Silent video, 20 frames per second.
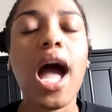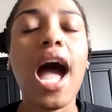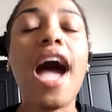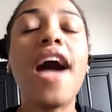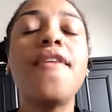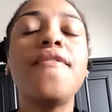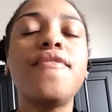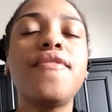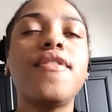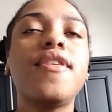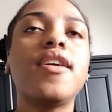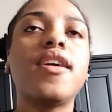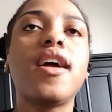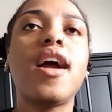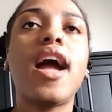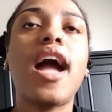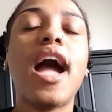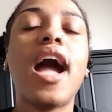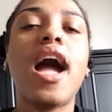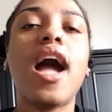I've
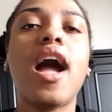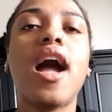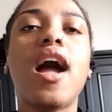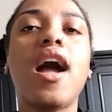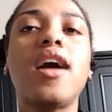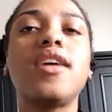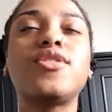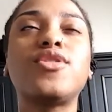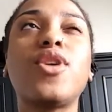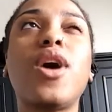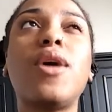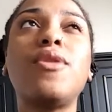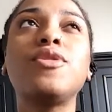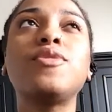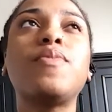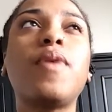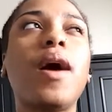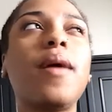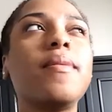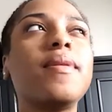I
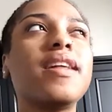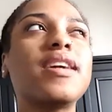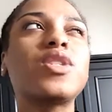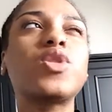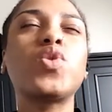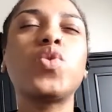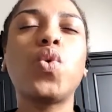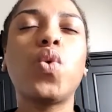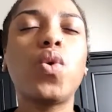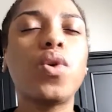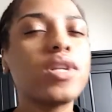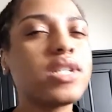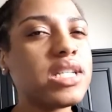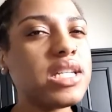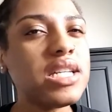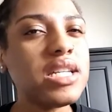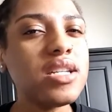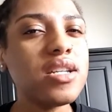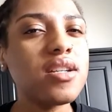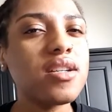was probably like
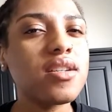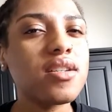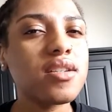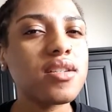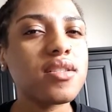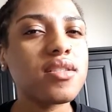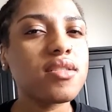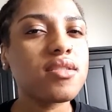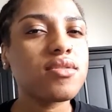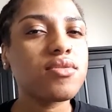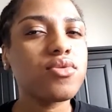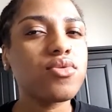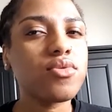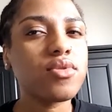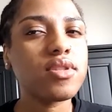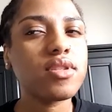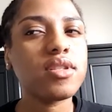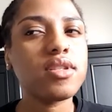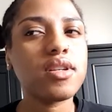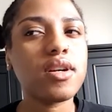20,
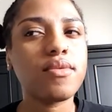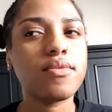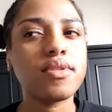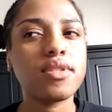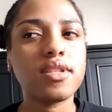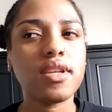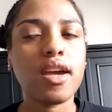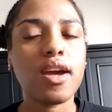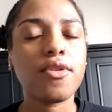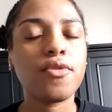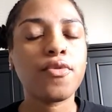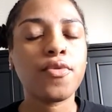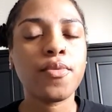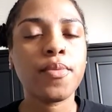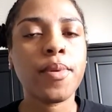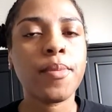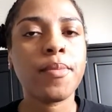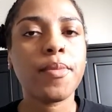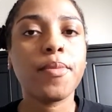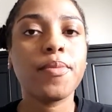I would say, I don't
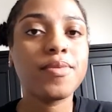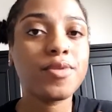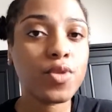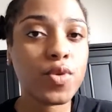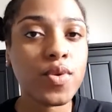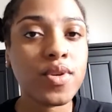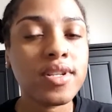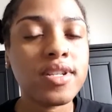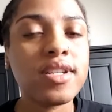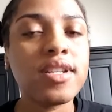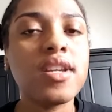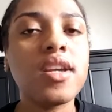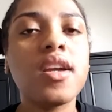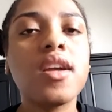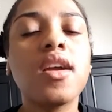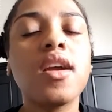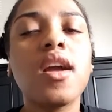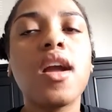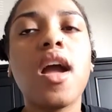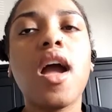remember, 20.
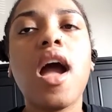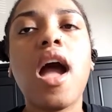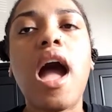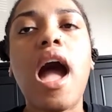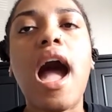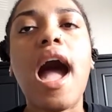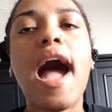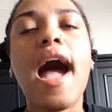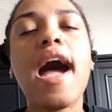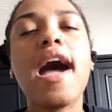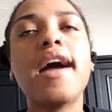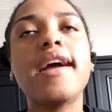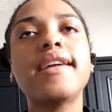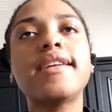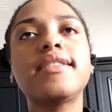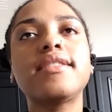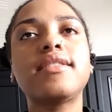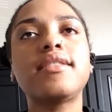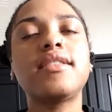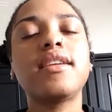I
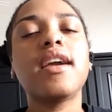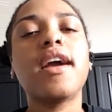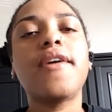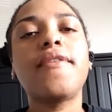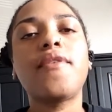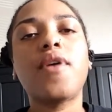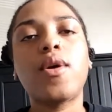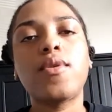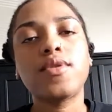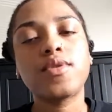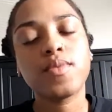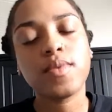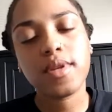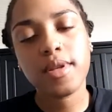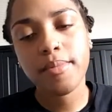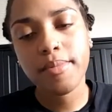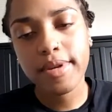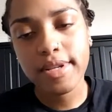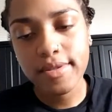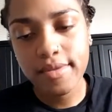could say I've always
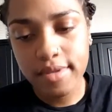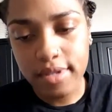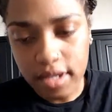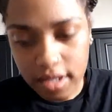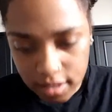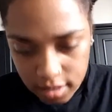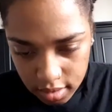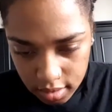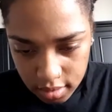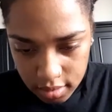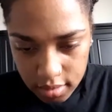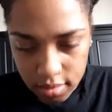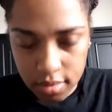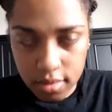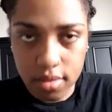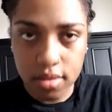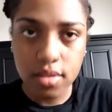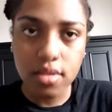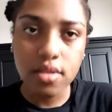wanted breast reduction.